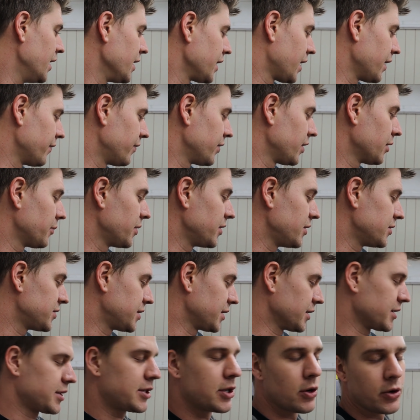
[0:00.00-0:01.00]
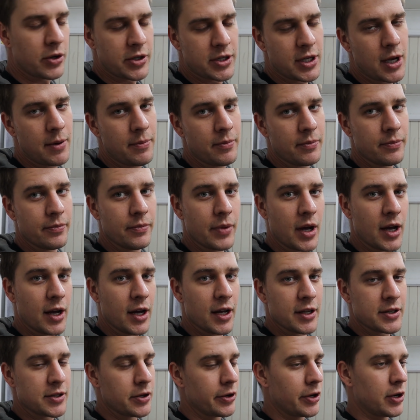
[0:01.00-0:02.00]
given that we're using a stock sump,
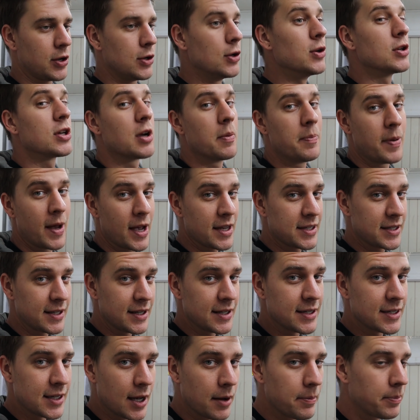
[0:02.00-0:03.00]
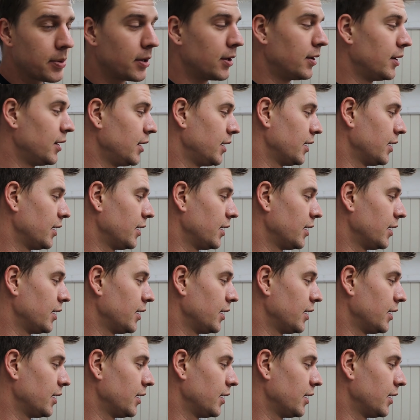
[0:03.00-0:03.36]
it's not a huge capacity sump,